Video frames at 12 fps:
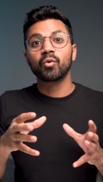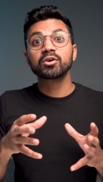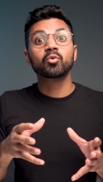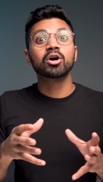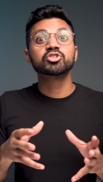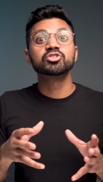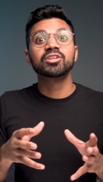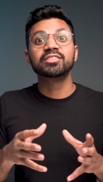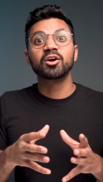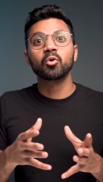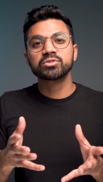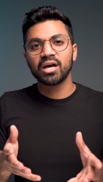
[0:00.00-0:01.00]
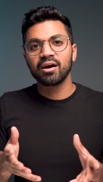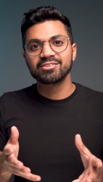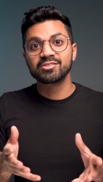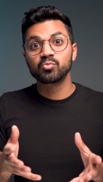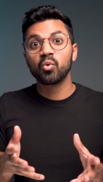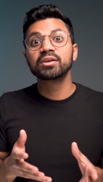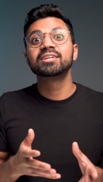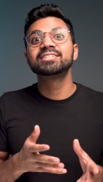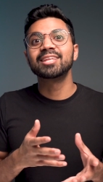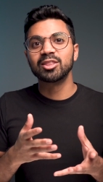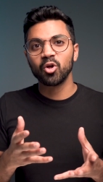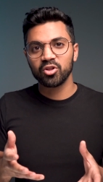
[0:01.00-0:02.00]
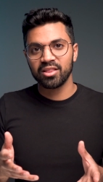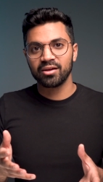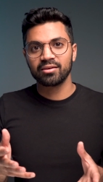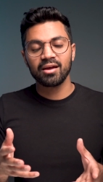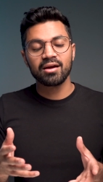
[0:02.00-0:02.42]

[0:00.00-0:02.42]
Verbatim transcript: one question that they always have is what does it look like?